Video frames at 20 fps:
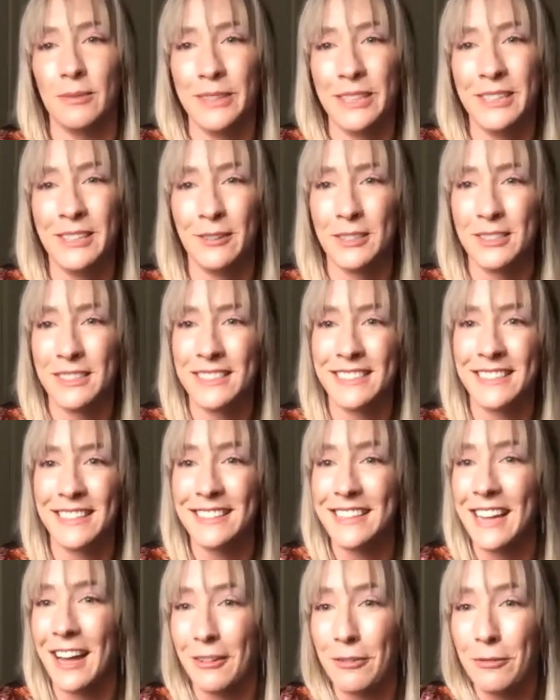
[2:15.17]
You know, it just says
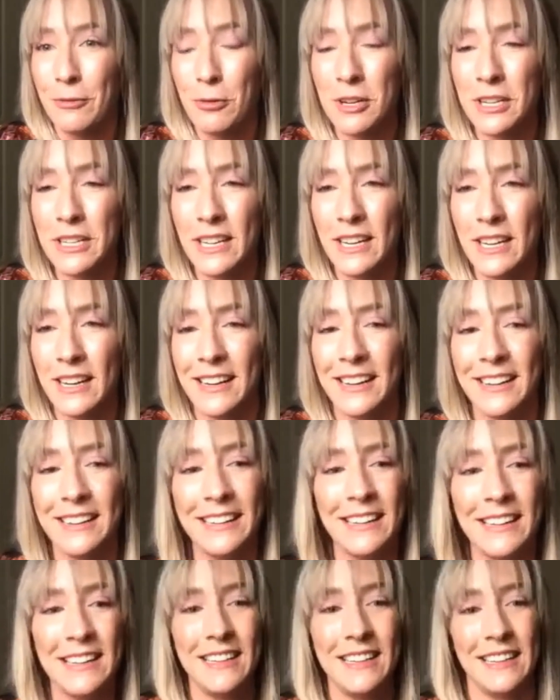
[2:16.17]
California,
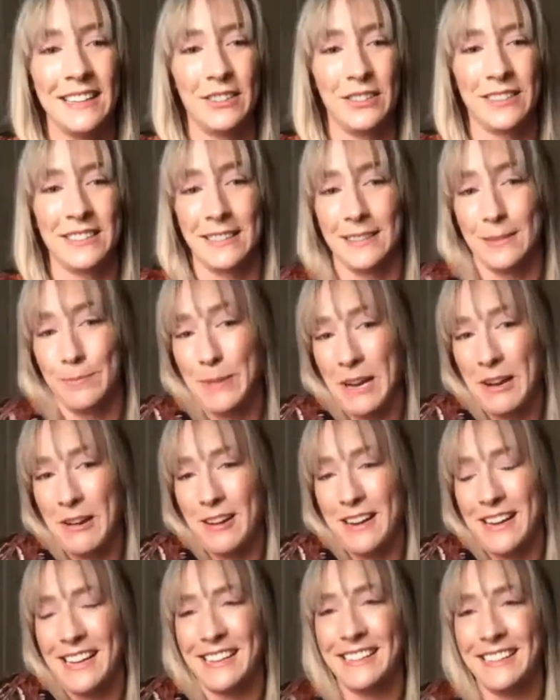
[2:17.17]
it just says
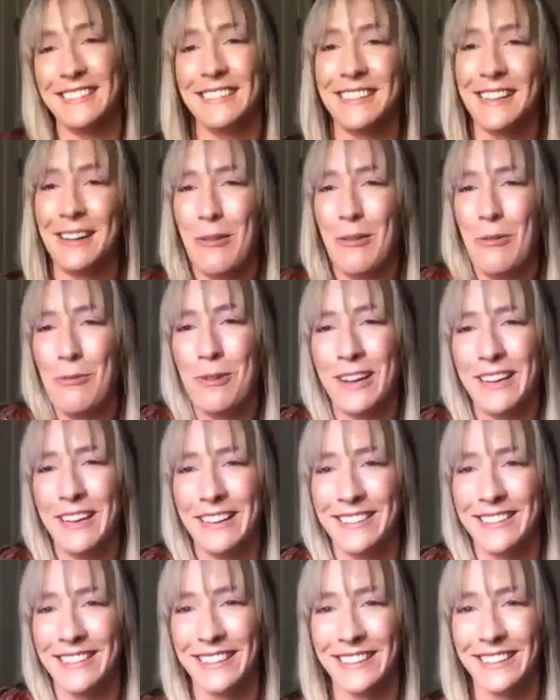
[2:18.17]
pairing. What
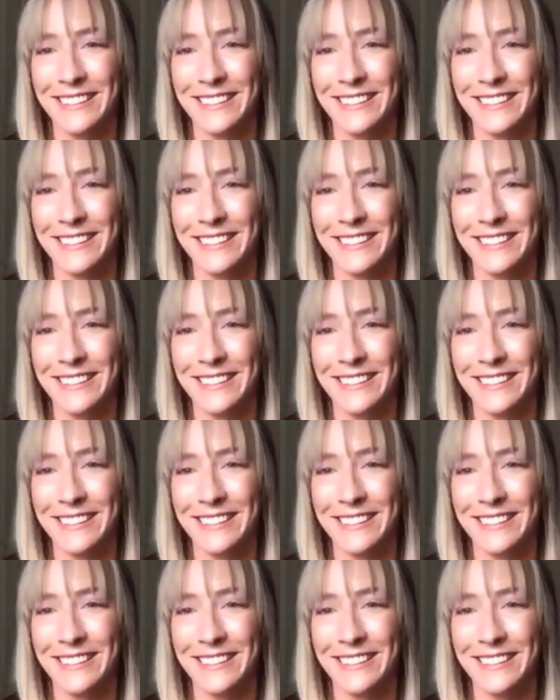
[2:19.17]
is it?